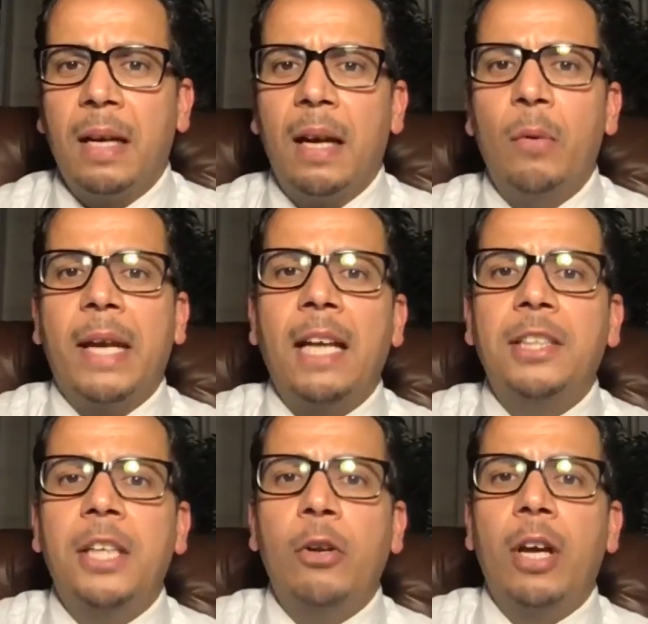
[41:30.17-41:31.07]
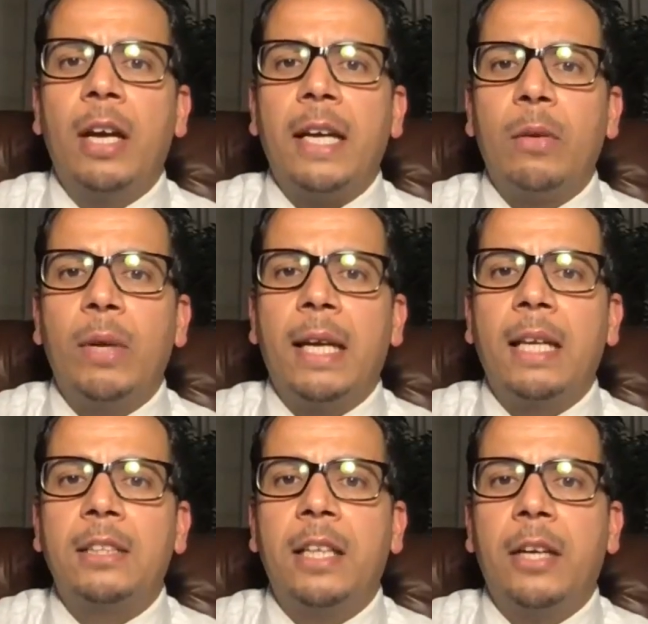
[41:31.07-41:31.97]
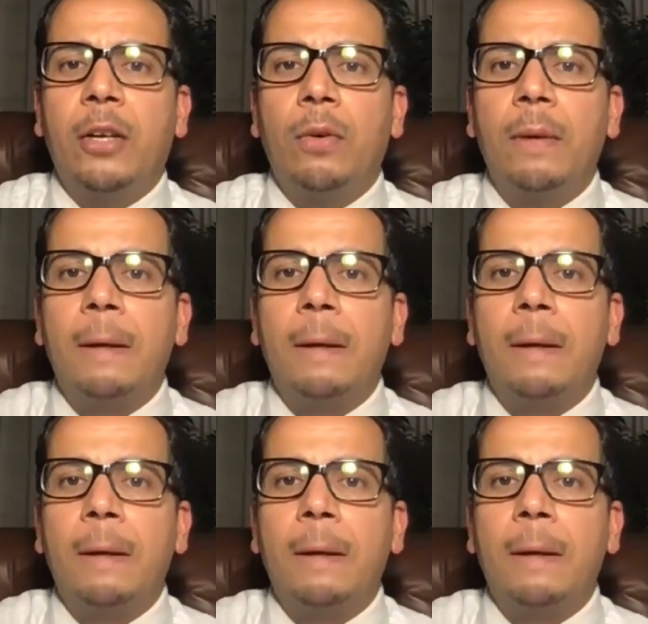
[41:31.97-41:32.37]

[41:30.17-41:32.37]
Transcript: We can't hear you, Yaqeen. We can't hear you.